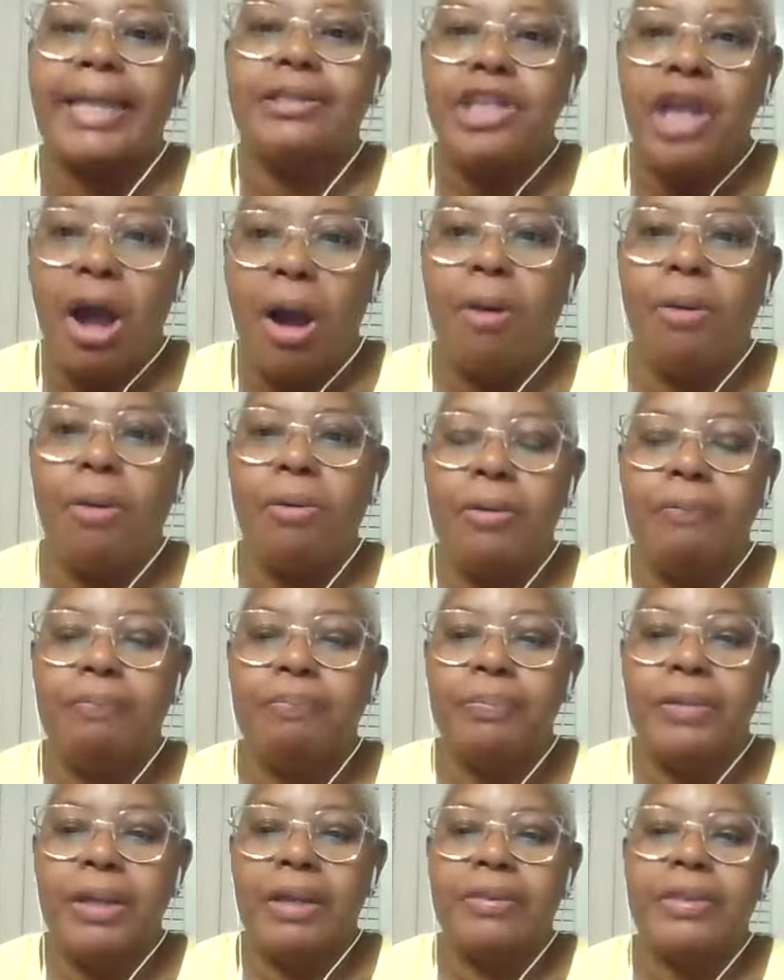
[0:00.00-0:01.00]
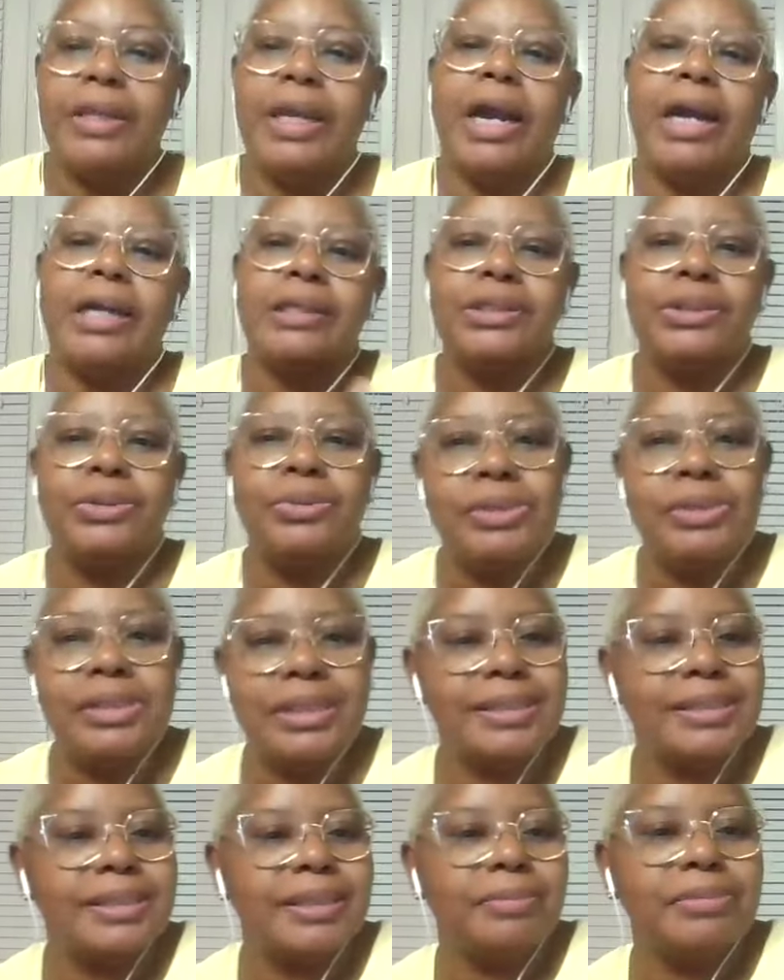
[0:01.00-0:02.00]
like now, there are
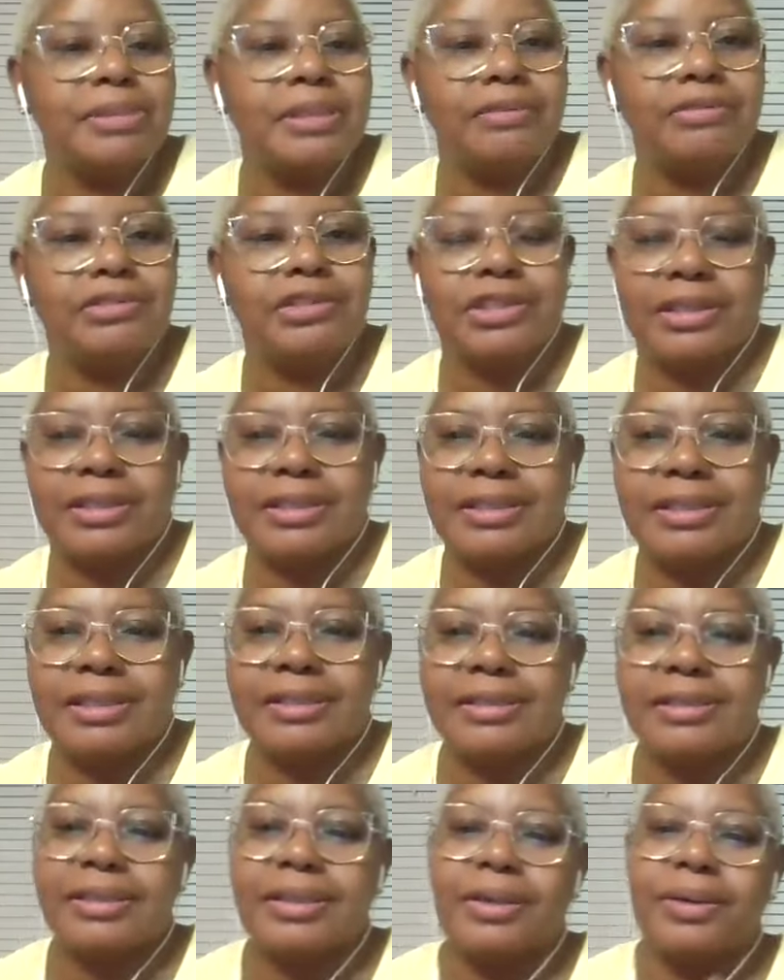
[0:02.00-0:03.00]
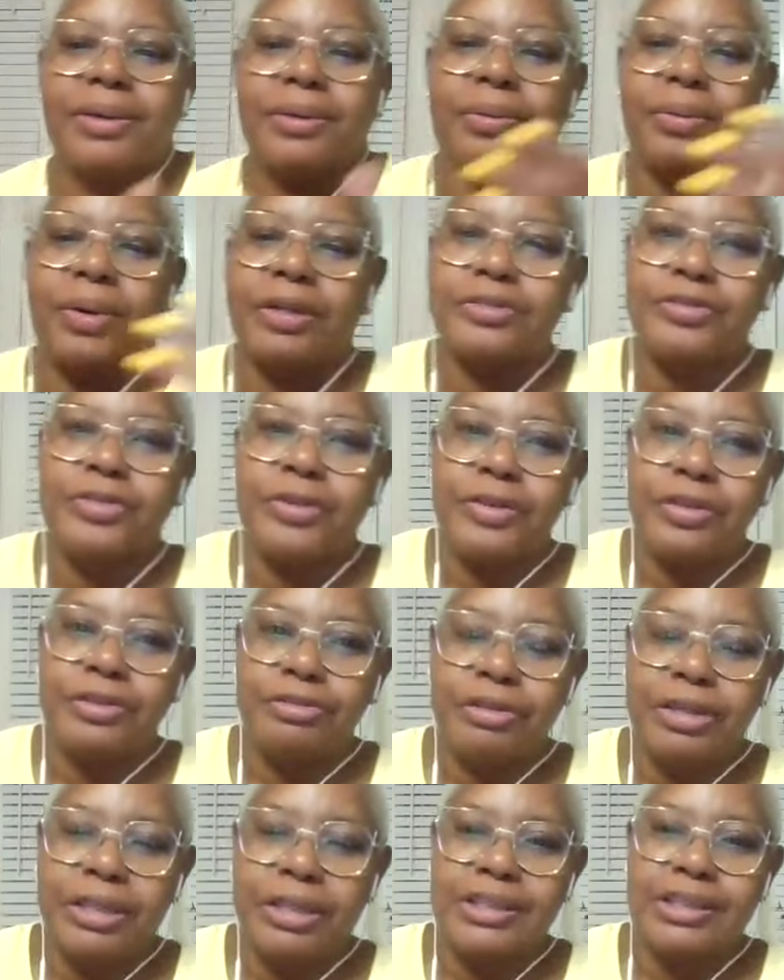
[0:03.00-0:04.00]
two systems of justice, one
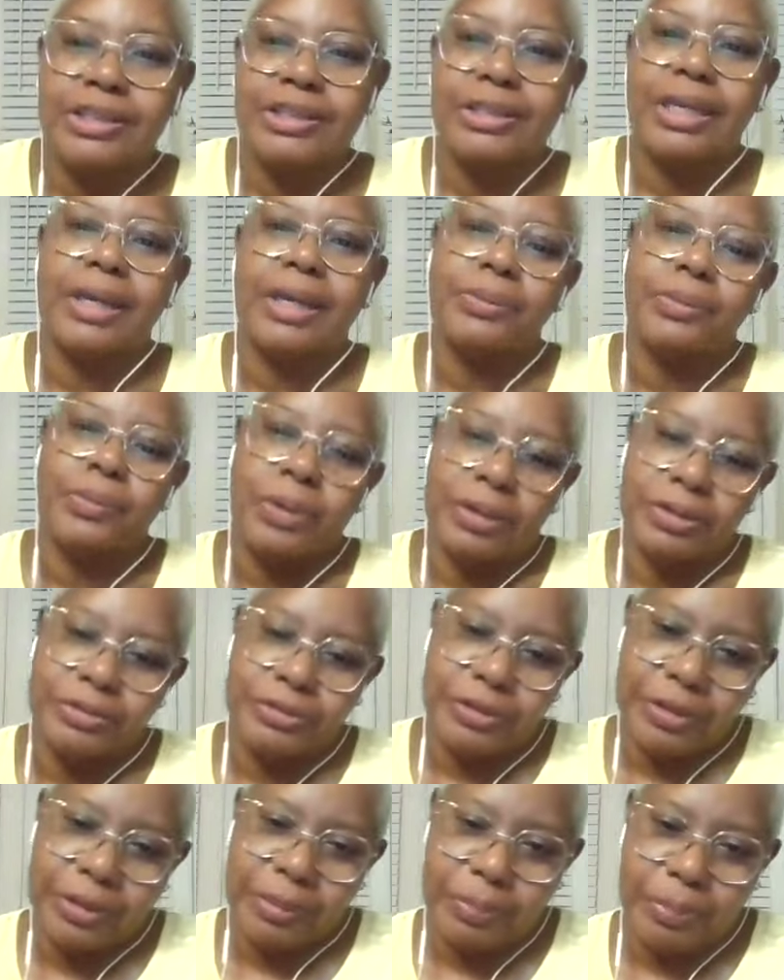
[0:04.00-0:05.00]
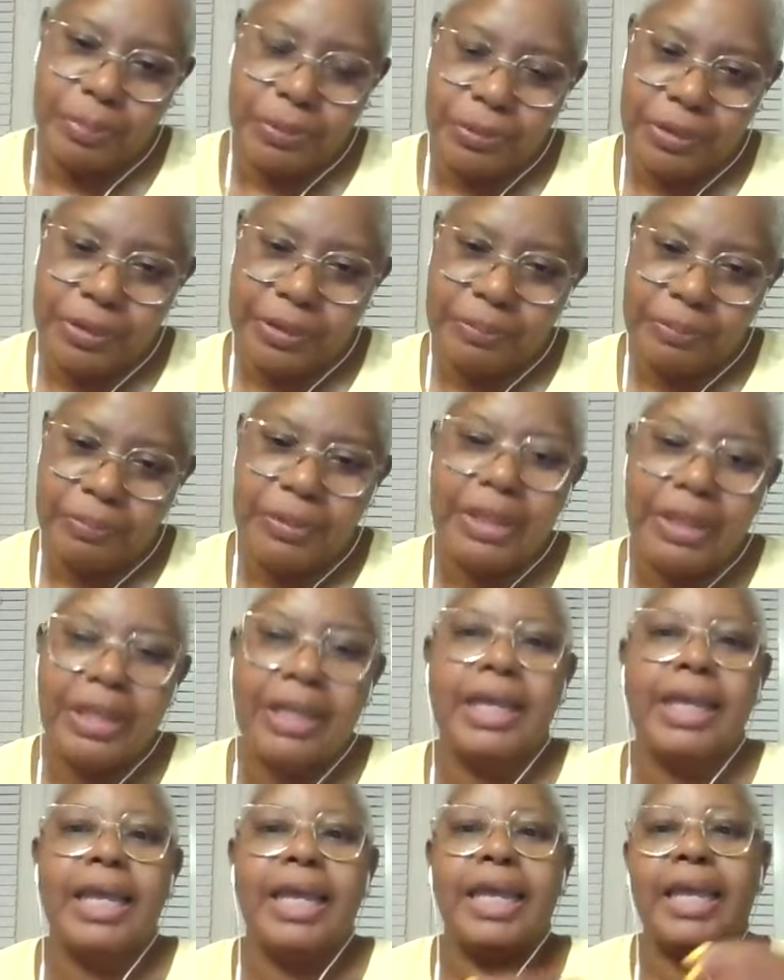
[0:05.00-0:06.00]
for the rich and one for the poor.
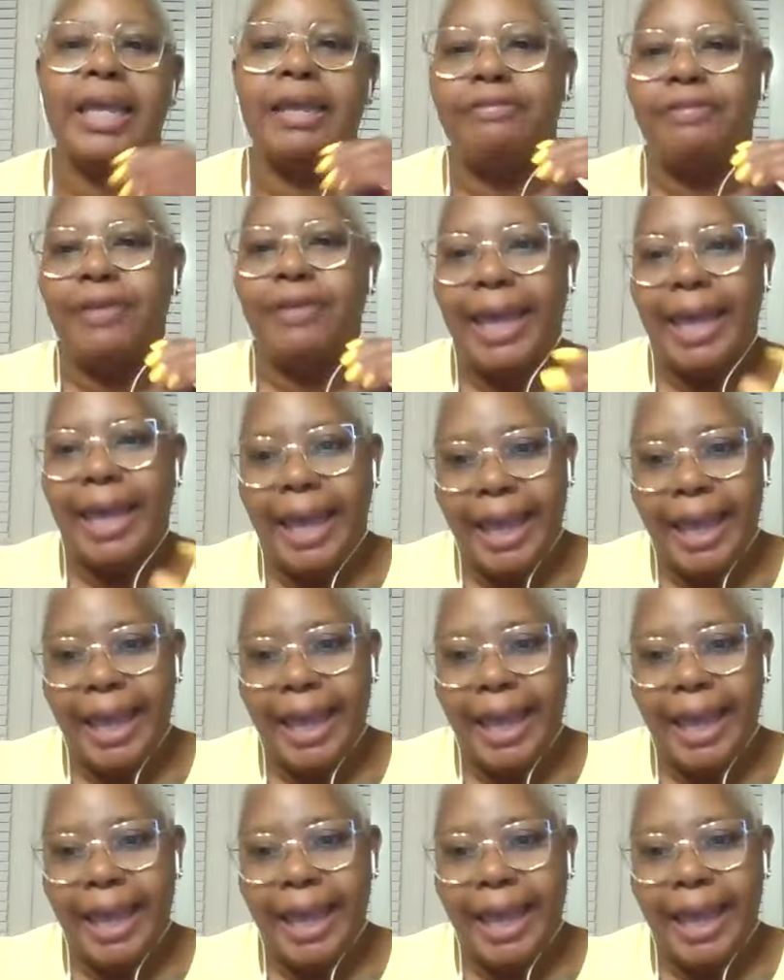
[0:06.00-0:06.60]
If